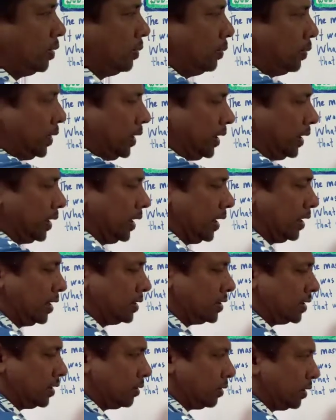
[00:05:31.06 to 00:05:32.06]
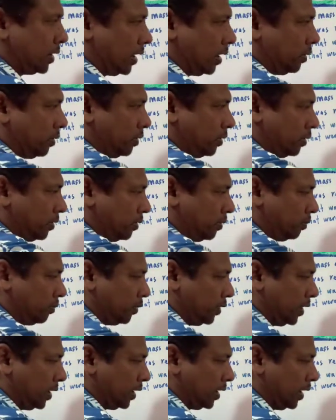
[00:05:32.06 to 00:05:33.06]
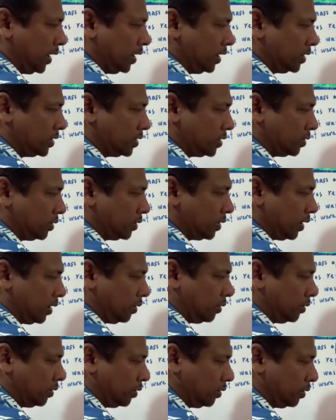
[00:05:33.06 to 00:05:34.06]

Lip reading: Bring another 0 down. Bring another 0 down.